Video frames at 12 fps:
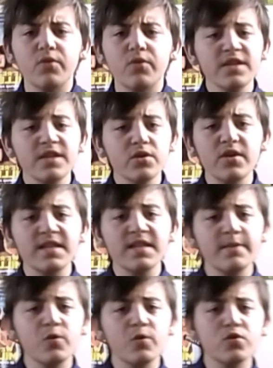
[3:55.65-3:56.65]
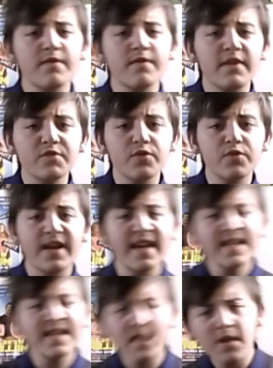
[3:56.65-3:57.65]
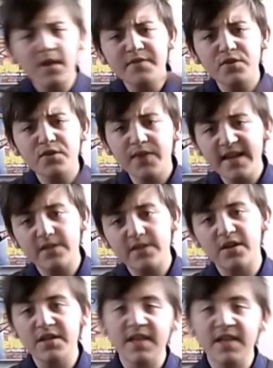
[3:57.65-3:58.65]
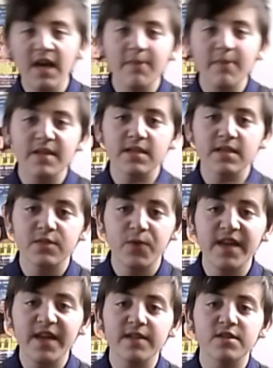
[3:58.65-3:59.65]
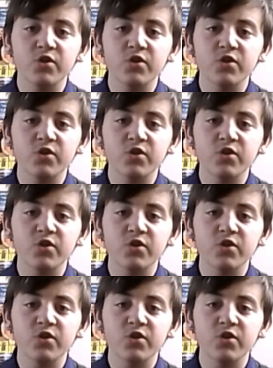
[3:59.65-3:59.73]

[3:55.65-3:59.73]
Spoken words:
It's not the typical sort of love story. It is a love story. It does get a bit sweet and